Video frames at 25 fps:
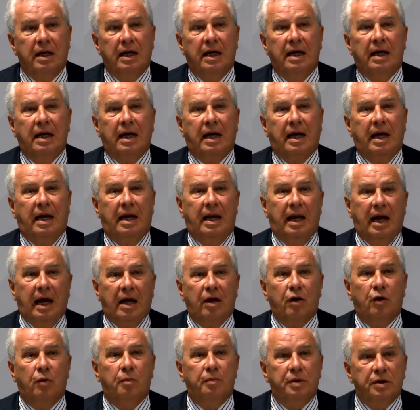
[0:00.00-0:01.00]
in
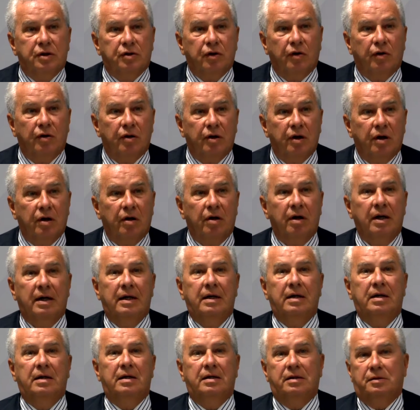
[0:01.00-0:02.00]
sectors and regions
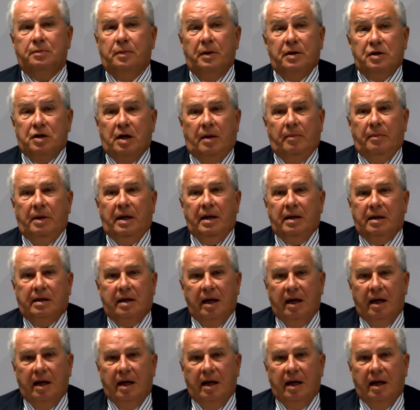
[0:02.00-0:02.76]
who need it,